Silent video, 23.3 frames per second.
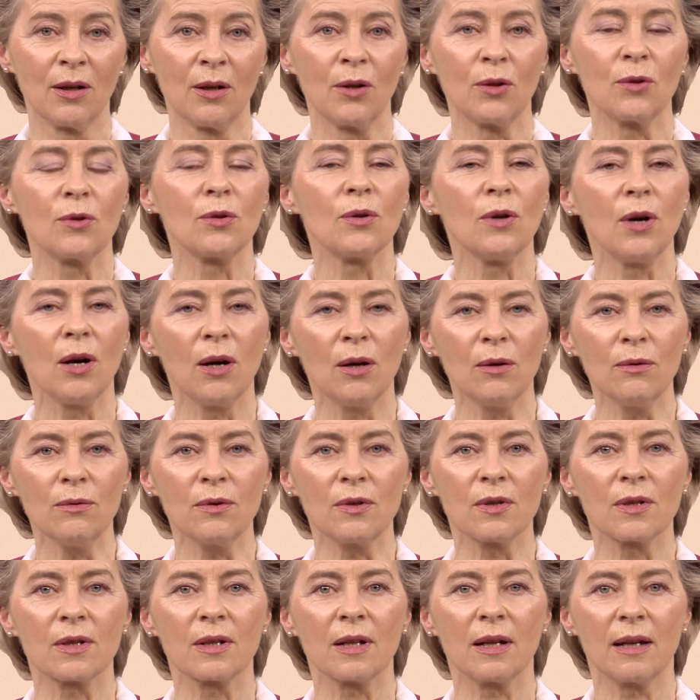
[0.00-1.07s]
to
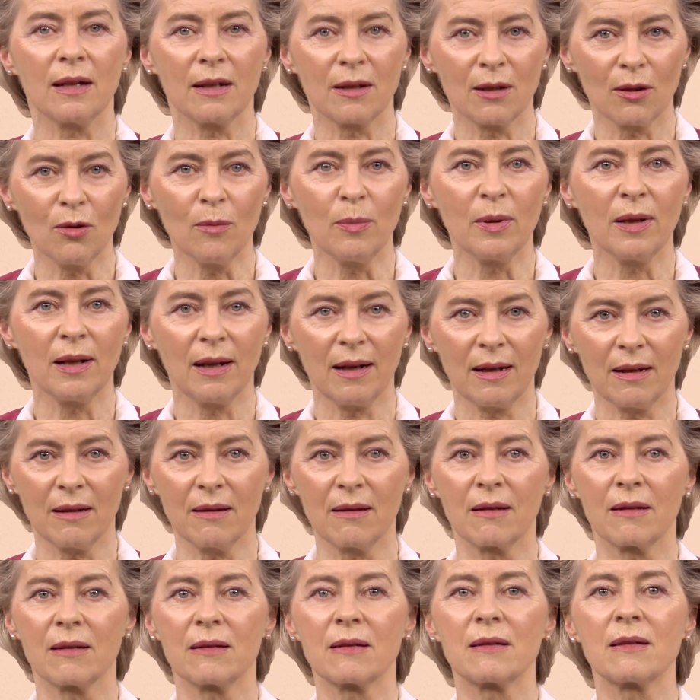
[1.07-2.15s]
host a global
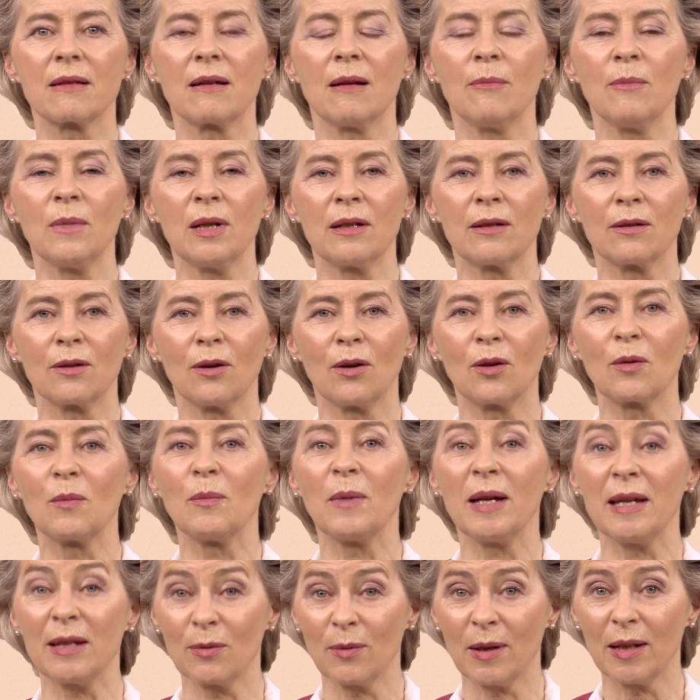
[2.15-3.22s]
health summit on
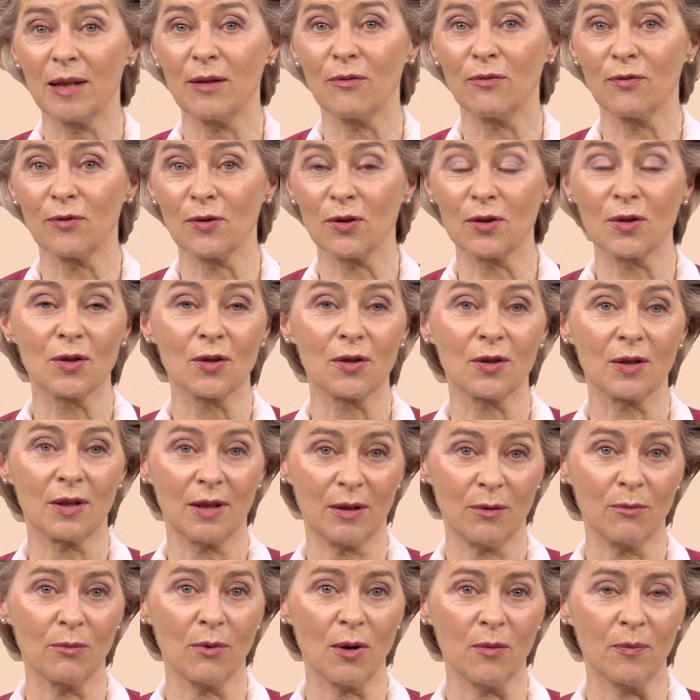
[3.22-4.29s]
May 21st
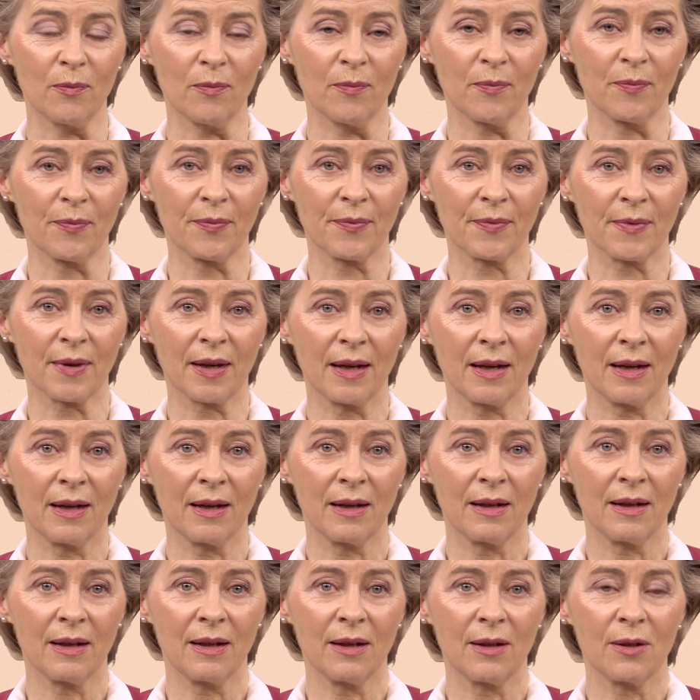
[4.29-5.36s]
in Rome.
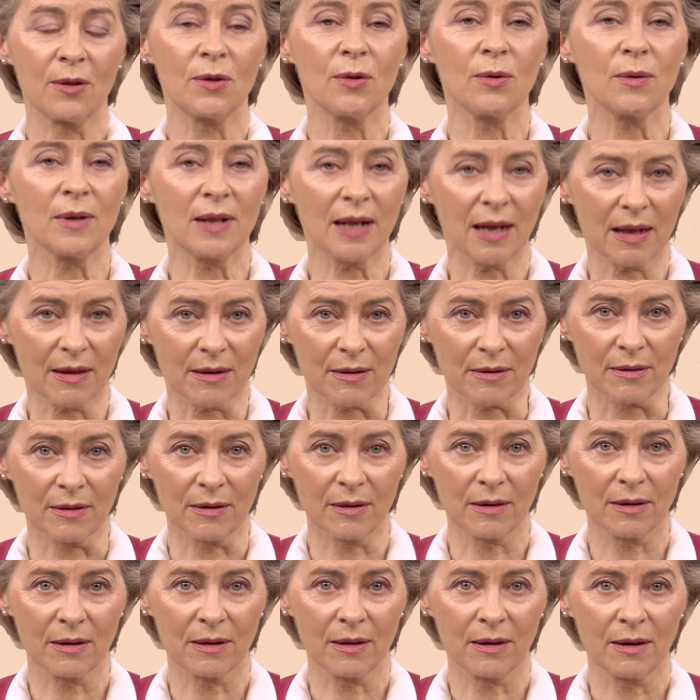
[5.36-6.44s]
Together,
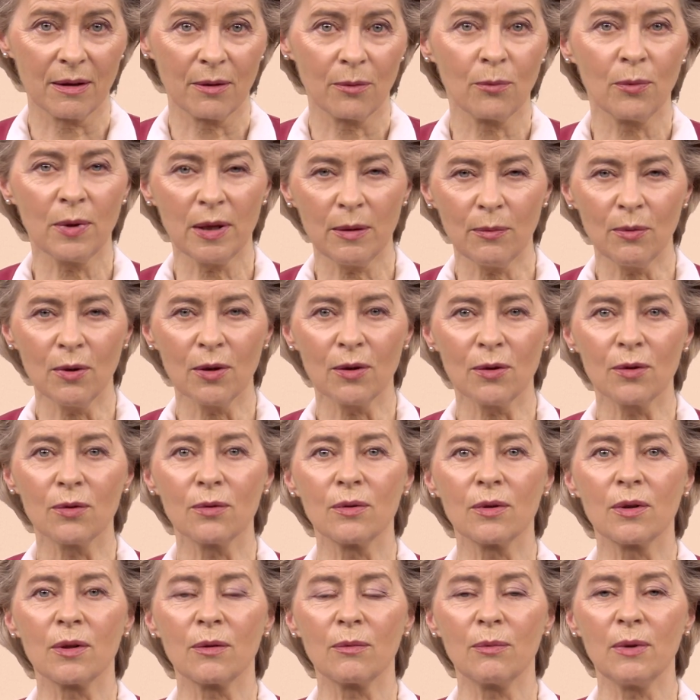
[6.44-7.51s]
we want to
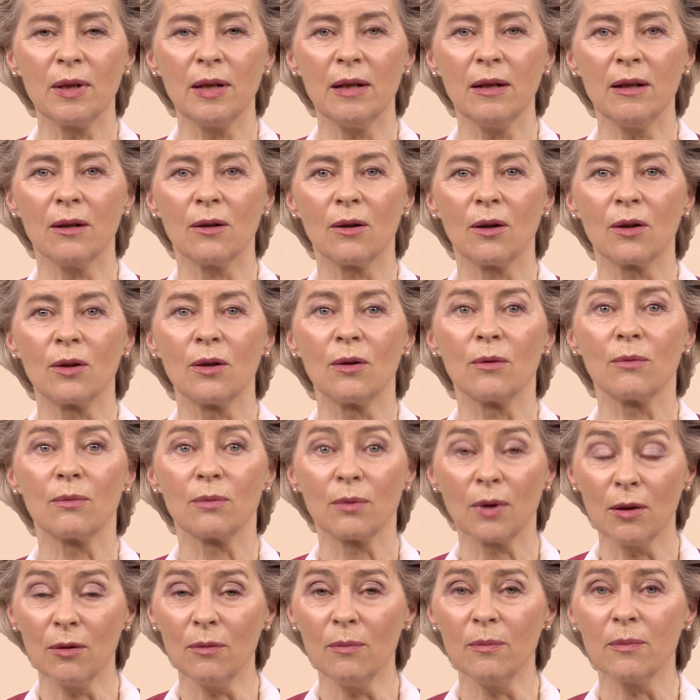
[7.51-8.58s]
agree on a
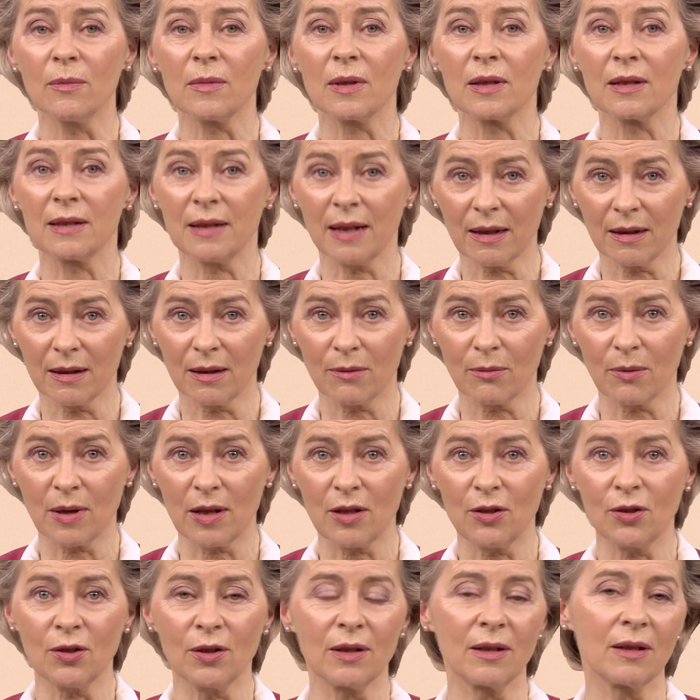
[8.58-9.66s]
Rome
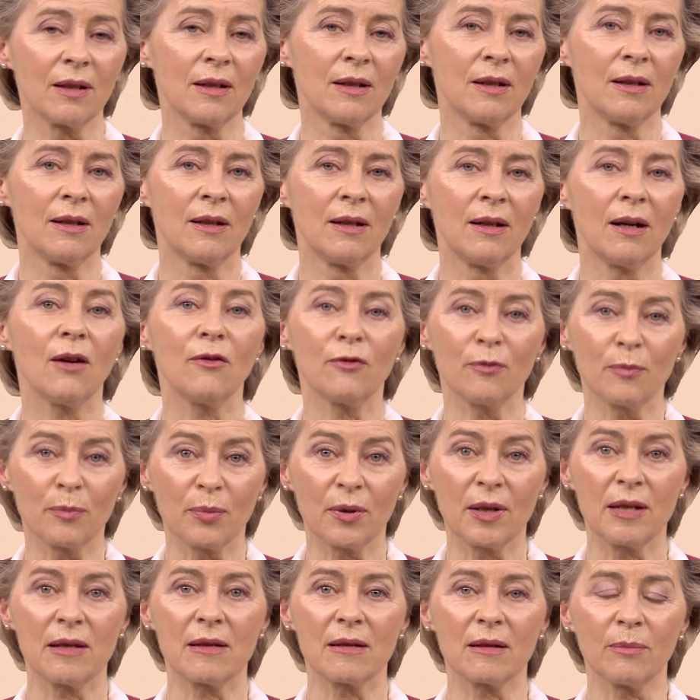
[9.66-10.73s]
Declaration of
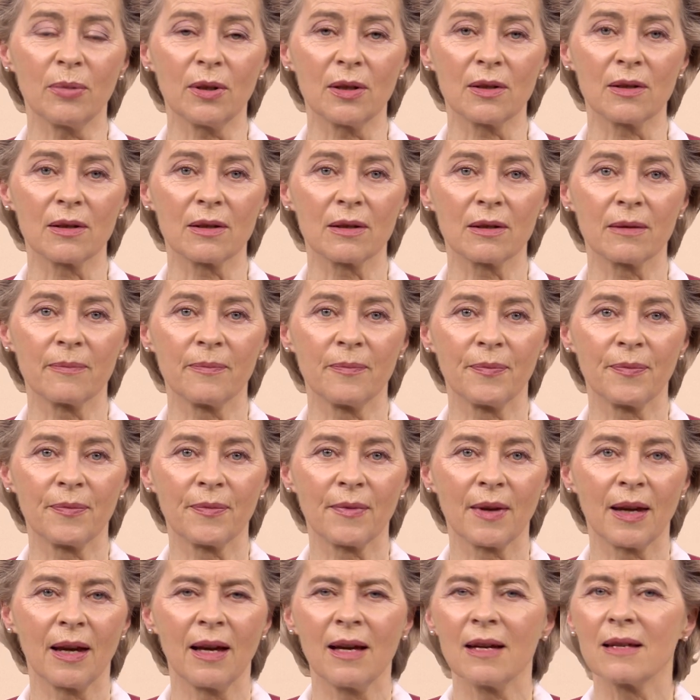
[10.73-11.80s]
principles.
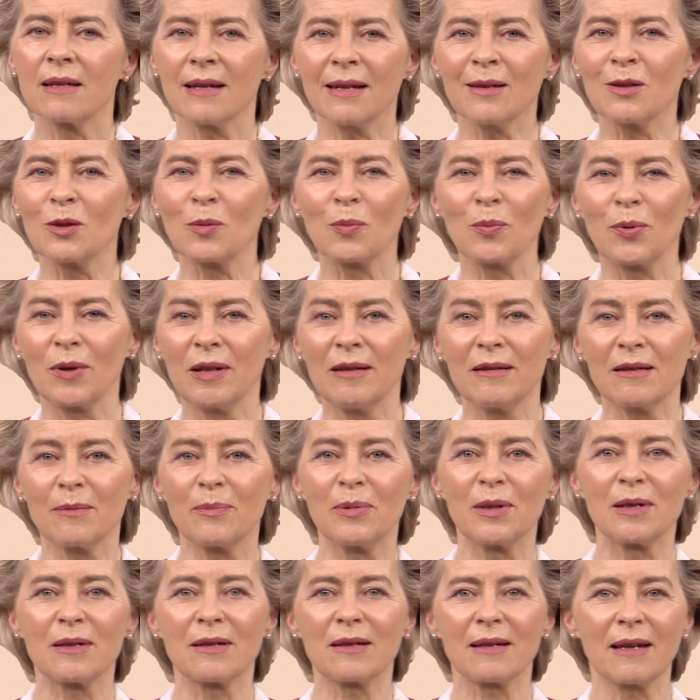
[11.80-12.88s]
Such
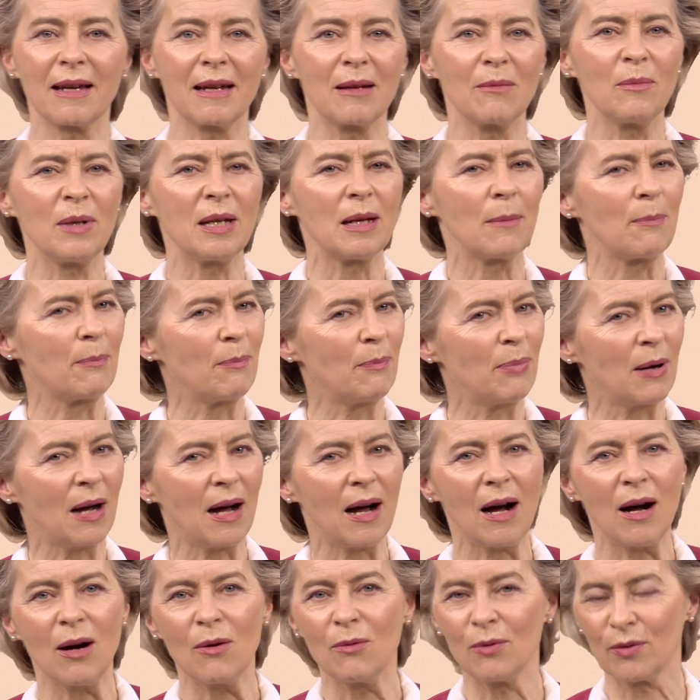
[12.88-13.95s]
principles can be a
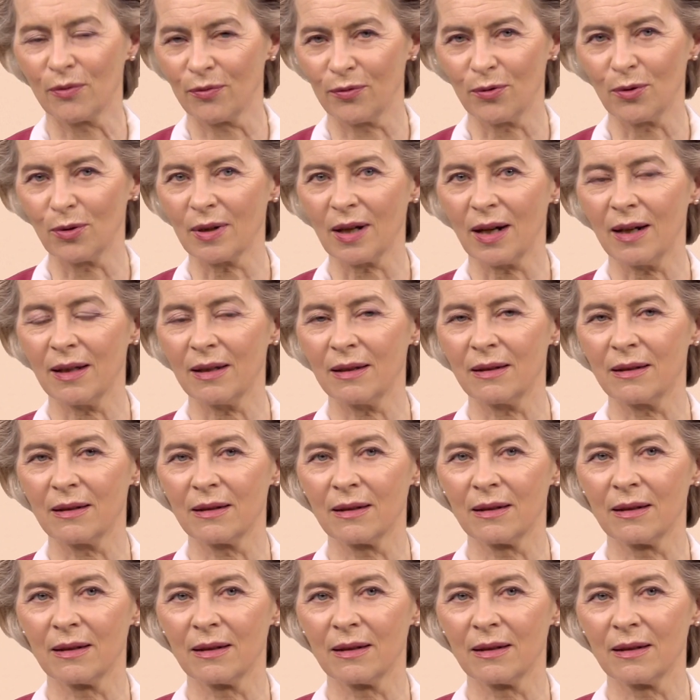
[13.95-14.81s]
powerful guide